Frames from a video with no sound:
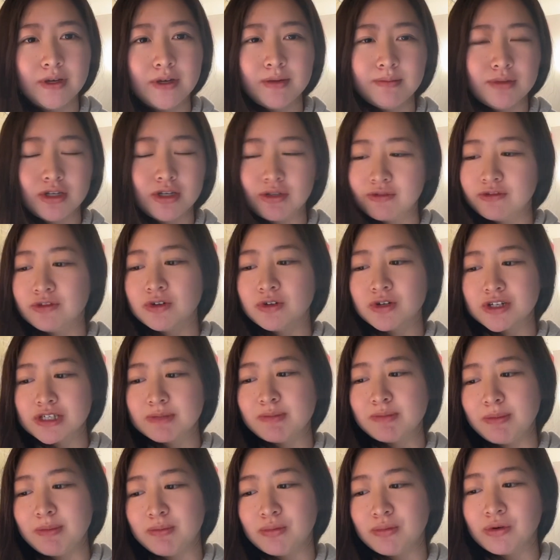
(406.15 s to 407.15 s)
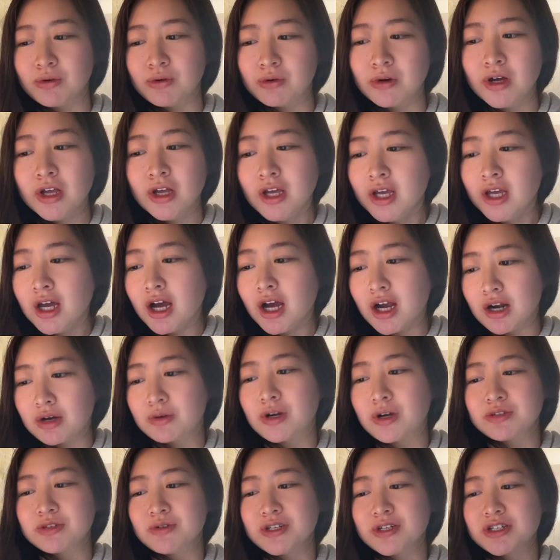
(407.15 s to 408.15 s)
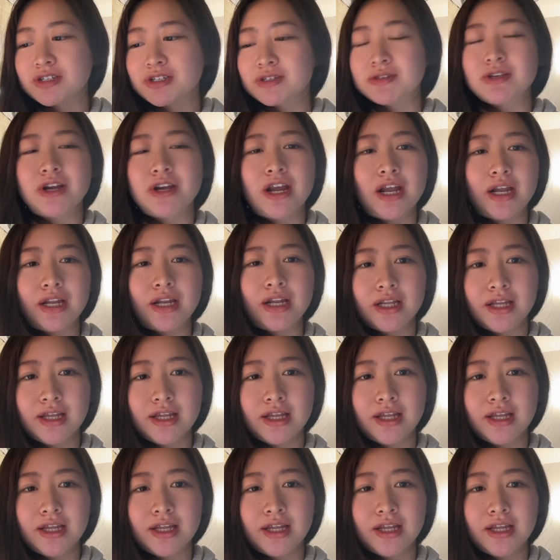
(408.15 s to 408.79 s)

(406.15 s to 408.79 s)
but of course people are cross-registering